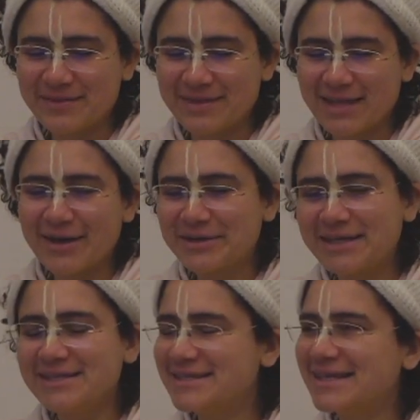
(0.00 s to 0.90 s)
how
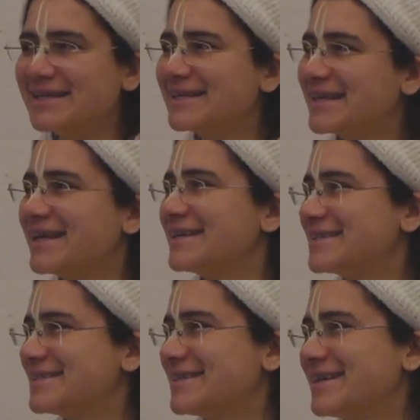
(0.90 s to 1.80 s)
he's seeing
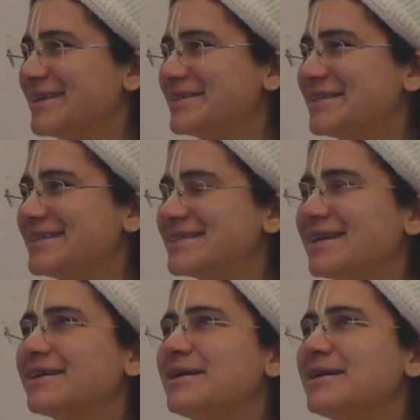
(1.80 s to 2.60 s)
things, and he's like,